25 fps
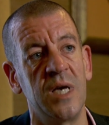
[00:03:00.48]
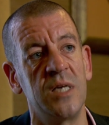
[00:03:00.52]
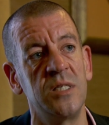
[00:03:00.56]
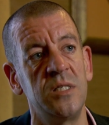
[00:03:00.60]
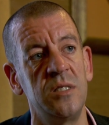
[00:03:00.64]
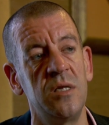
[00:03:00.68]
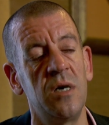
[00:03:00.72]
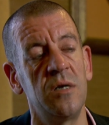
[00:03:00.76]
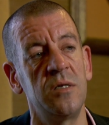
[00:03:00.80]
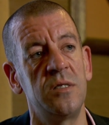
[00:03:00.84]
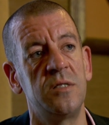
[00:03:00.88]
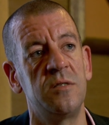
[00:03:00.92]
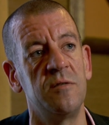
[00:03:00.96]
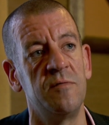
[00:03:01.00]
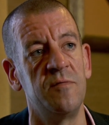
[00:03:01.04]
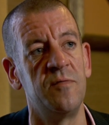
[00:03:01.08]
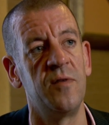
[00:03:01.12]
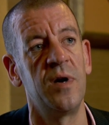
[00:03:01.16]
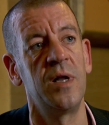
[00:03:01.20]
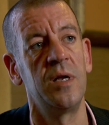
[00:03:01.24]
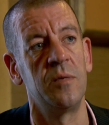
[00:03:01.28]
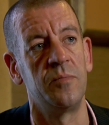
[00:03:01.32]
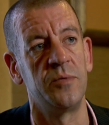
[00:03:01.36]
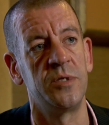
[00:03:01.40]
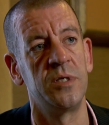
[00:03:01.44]
has not
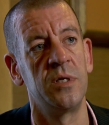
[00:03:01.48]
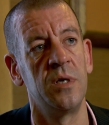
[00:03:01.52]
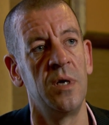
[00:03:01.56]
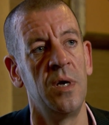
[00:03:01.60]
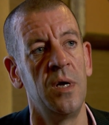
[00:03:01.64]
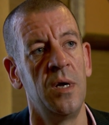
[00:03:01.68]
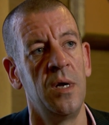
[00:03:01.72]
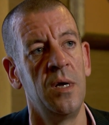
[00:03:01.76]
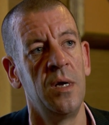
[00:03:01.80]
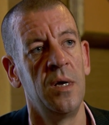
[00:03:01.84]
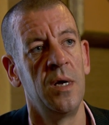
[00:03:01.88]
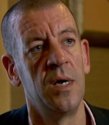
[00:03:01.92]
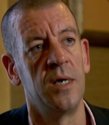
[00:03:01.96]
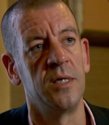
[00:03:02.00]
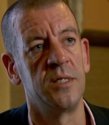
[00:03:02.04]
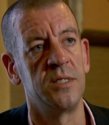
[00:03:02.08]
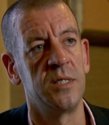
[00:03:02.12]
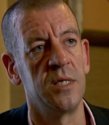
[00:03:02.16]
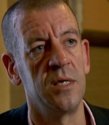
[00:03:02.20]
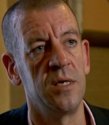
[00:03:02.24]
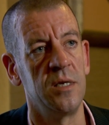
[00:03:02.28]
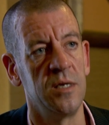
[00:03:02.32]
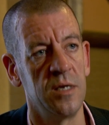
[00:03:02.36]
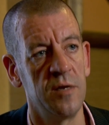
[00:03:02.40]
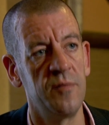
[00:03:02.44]
developed a
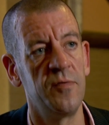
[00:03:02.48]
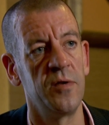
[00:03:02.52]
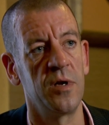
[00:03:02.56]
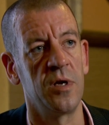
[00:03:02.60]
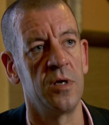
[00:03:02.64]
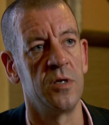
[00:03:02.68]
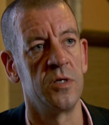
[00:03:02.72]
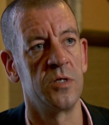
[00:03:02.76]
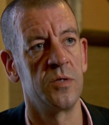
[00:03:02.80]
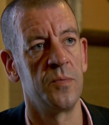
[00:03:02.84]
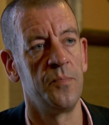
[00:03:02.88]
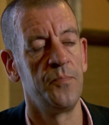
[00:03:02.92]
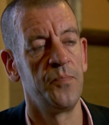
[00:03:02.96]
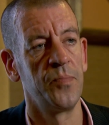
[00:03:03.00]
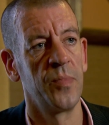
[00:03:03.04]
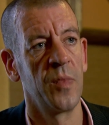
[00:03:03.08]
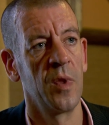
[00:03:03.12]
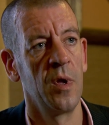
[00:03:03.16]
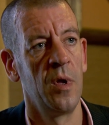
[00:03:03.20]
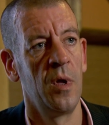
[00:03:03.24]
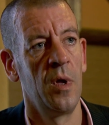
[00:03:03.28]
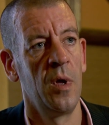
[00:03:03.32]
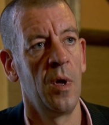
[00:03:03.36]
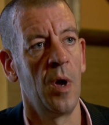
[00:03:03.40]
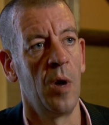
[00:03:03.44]
significant
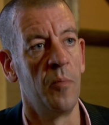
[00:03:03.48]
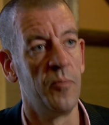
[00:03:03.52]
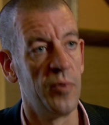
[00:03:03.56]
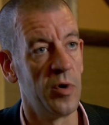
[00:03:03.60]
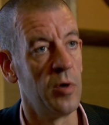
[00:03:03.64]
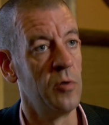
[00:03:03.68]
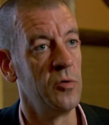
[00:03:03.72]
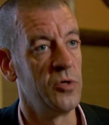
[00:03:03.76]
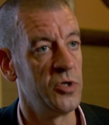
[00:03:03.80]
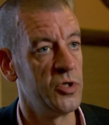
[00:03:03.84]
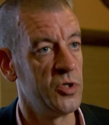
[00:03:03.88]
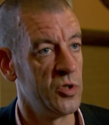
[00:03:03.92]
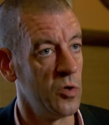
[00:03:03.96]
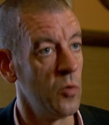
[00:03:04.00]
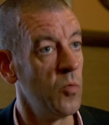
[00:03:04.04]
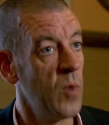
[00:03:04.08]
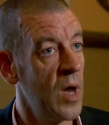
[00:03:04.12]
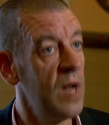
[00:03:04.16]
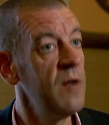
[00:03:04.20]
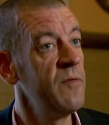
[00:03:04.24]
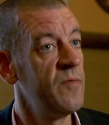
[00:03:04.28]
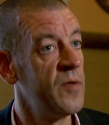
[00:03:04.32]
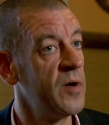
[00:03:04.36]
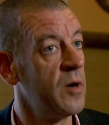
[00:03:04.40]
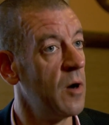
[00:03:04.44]
approach to
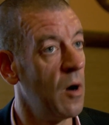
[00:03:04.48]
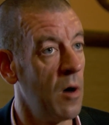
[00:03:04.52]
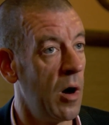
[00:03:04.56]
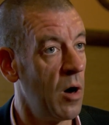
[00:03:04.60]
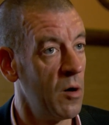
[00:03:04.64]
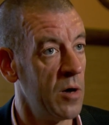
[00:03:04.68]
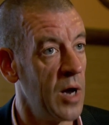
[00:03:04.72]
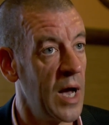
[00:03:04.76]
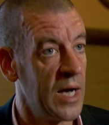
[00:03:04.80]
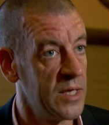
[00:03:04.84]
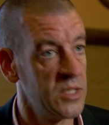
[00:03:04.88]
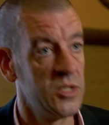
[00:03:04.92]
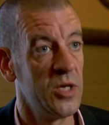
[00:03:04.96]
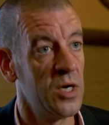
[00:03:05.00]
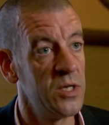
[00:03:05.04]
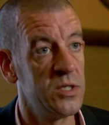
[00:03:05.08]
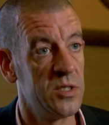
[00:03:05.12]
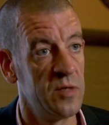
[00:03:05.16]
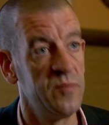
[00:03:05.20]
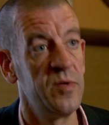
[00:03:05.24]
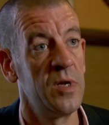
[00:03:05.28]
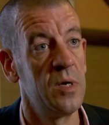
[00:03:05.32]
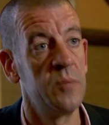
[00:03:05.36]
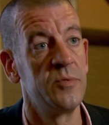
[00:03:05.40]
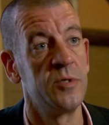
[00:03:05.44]
welfare or has not
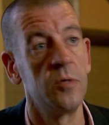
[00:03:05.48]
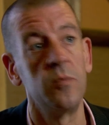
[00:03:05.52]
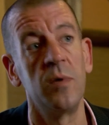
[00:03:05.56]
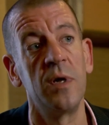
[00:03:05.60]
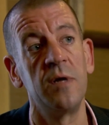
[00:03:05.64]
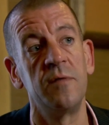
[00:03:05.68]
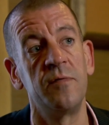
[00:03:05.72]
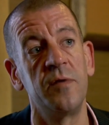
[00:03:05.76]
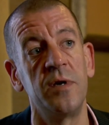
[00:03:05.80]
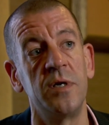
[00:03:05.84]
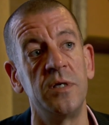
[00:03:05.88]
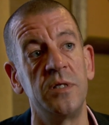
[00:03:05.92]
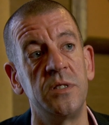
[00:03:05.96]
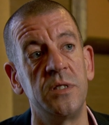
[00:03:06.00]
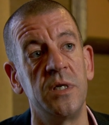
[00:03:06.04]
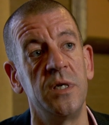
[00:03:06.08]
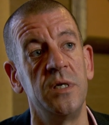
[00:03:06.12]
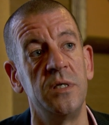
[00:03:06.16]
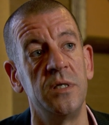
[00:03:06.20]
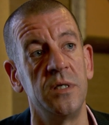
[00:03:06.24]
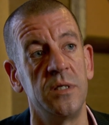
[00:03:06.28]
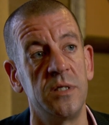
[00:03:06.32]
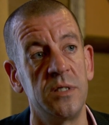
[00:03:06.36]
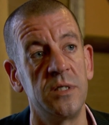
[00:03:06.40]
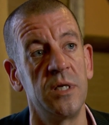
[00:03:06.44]
developed a welfare
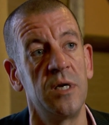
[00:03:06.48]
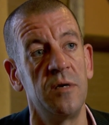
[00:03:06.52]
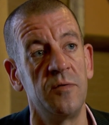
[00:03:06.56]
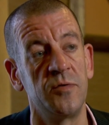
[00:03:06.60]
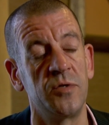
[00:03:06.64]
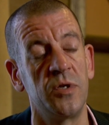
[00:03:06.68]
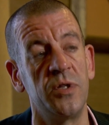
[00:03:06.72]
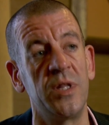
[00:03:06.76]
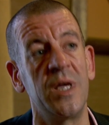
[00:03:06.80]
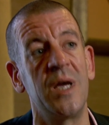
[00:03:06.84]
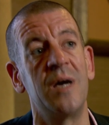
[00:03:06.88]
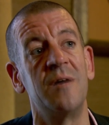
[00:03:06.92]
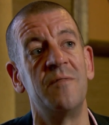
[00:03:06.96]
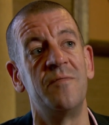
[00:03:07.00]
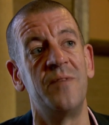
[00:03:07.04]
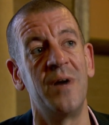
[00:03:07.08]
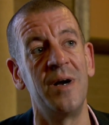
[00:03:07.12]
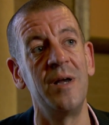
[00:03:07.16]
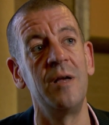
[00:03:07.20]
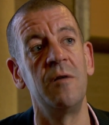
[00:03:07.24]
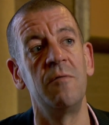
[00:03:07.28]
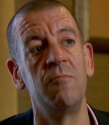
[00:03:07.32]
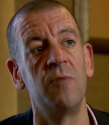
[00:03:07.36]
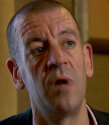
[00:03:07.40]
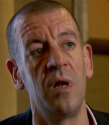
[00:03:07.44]
state itself. So they are
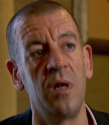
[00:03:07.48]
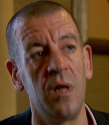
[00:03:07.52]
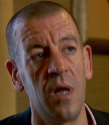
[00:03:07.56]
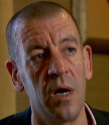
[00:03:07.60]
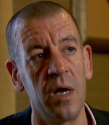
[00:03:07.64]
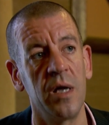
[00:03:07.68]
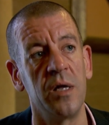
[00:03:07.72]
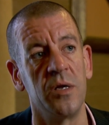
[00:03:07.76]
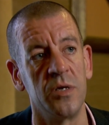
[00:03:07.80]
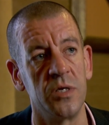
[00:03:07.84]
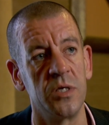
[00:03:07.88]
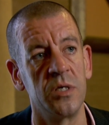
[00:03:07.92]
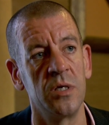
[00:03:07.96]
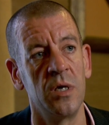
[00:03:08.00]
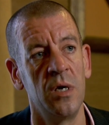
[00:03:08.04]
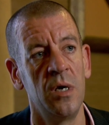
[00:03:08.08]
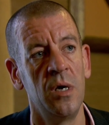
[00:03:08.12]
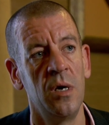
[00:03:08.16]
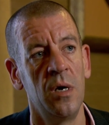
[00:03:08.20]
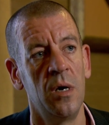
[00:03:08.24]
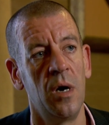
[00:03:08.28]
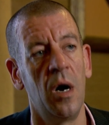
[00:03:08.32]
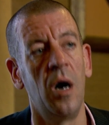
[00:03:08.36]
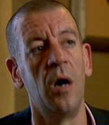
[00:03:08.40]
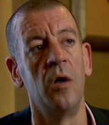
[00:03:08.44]
very reliant
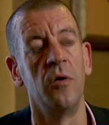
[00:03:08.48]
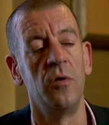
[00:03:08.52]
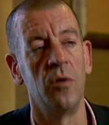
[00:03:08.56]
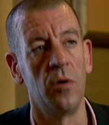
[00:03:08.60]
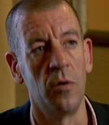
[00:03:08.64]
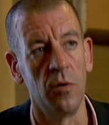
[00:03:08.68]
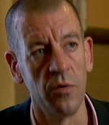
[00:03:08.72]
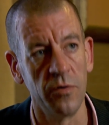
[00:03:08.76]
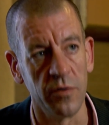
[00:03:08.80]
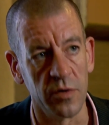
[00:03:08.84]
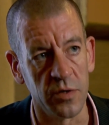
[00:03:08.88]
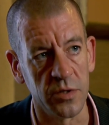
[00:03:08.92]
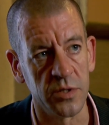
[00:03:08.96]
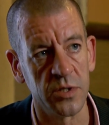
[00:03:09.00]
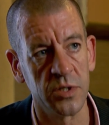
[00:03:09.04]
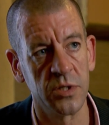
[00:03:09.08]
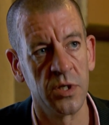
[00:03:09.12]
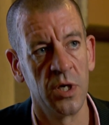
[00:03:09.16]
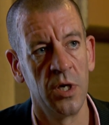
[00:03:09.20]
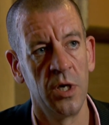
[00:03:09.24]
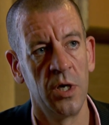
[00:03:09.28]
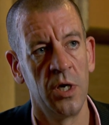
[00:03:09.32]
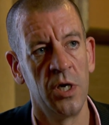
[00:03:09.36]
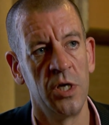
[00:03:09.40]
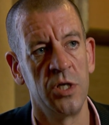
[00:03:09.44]
on others
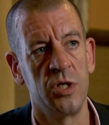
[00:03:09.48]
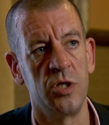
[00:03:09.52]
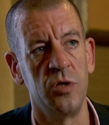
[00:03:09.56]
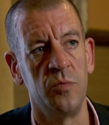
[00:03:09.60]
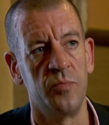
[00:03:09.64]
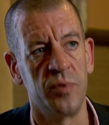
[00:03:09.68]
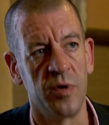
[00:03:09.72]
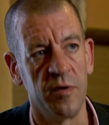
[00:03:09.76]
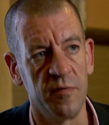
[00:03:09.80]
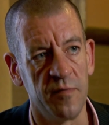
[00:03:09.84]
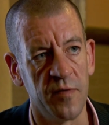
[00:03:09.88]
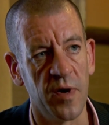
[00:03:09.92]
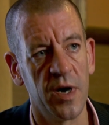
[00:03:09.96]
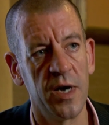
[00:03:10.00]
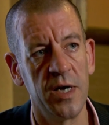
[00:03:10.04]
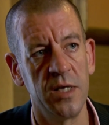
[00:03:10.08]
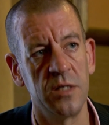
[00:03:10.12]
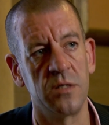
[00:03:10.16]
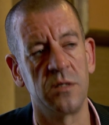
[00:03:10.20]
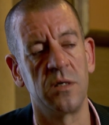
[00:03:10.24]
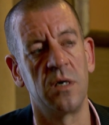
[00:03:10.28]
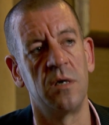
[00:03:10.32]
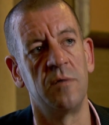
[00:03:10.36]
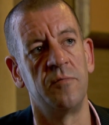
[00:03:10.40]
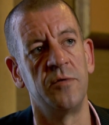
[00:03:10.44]
to
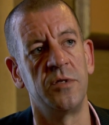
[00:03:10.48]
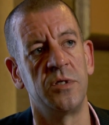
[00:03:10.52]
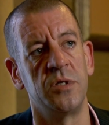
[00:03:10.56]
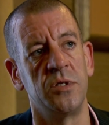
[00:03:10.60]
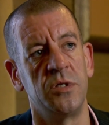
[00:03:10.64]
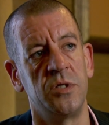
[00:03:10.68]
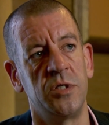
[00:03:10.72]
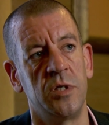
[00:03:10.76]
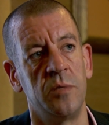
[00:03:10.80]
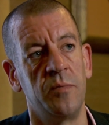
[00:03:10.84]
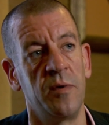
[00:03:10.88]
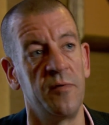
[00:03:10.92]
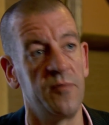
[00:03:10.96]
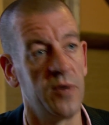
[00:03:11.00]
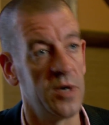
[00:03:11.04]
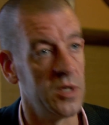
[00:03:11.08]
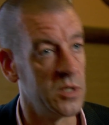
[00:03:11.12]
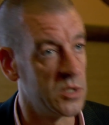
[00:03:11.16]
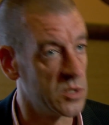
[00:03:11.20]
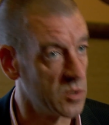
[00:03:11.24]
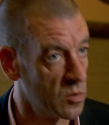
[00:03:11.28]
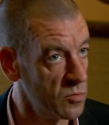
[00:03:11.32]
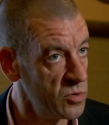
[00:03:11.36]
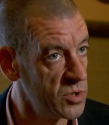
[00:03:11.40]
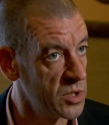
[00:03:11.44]
provide services, to
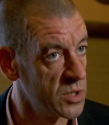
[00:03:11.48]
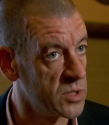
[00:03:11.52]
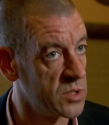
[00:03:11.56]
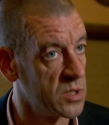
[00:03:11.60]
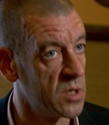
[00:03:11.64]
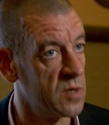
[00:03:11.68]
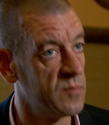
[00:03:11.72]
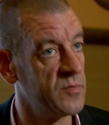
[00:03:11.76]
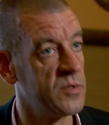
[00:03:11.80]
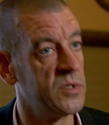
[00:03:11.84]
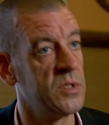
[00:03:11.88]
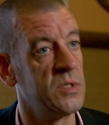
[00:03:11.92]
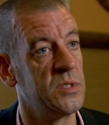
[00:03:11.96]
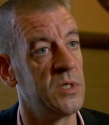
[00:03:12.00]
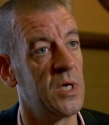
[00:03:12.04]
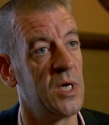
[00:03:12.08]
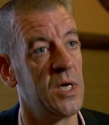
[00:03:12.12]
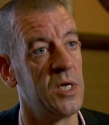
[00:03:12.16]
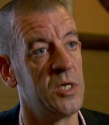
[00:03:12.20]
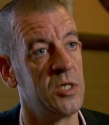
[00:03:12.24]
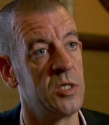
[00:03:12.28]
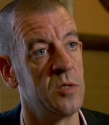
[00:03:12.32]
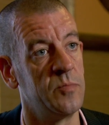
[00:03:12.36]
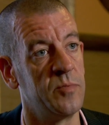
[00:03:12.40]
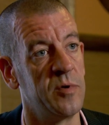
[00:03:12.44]
provide social services
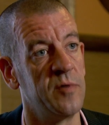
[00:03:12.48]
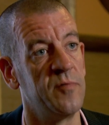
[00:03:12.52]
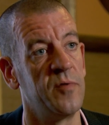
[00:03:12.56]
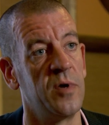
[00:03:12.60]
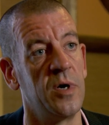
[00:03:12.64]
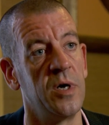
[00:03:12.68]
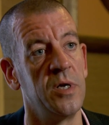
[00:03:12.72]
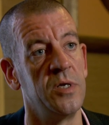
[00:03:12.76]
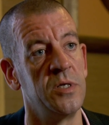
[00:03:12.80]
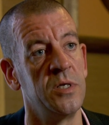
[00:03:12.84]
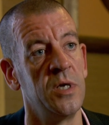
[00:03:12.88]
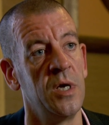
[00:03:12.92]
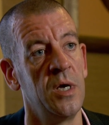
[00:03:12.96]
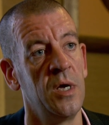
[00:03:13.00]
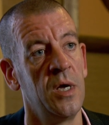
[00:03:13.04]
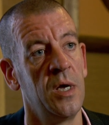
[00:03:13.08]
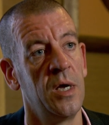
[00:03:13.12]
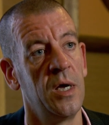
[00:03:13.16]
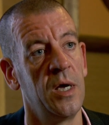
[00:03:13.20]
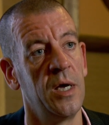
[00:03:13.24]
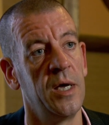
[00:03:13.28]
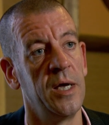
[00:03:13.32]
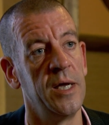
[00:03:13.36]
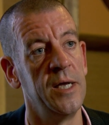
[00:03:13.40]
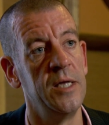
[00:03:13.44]
and to provide
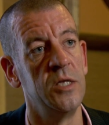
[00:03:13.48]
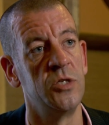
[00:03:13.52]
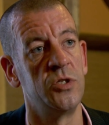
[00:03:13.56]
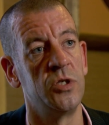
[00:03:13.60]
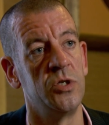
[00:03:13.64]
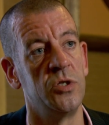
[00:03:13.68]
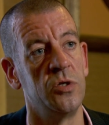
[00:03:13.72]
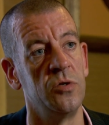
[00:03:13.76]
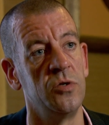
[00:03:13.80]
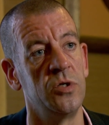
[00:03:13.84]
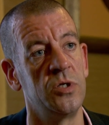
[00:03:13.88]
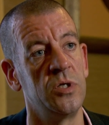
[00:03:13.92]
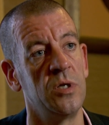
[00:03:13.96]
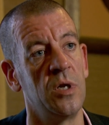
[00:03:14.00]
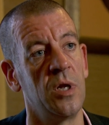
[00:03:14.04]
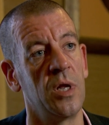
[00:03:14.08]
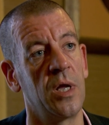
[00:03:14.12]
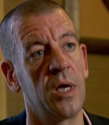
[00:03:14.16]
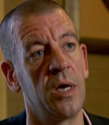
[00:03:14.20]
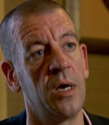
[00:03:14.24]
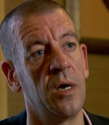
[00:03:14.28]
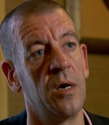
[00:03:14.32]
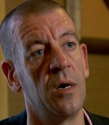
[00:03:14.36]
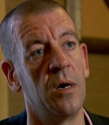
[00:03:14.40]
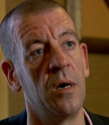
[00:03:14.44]
institutional
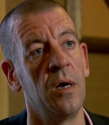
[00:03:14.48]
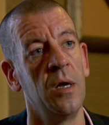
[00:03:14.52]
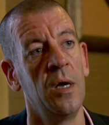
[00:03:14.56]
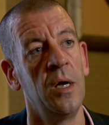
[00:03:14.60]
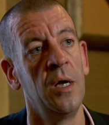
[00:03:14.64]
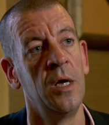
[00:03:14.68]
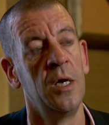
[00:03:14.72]
care.